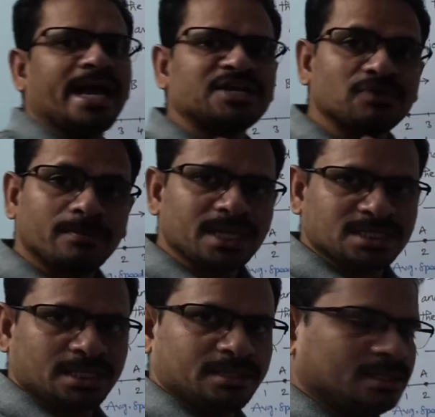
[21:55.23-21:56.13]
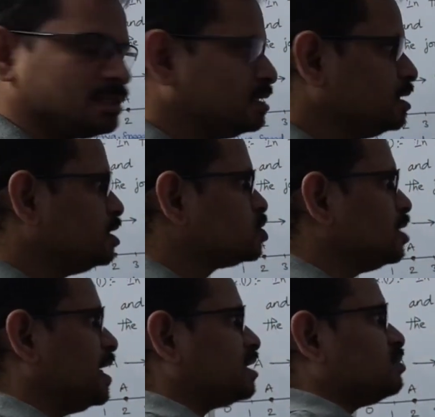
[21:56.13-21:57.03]
actual paths are there. So
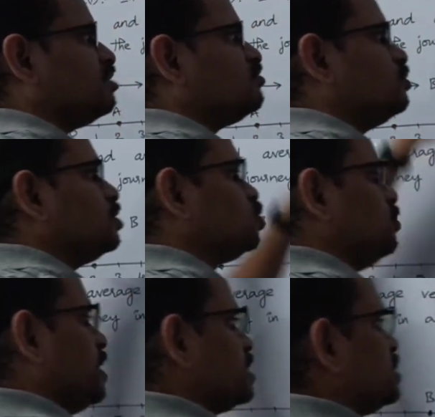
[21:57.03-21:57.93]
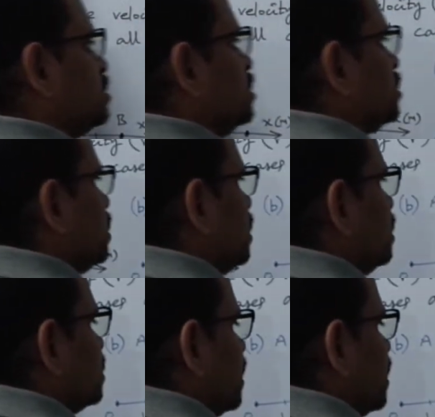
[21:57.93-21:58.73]
length of those two paths, that is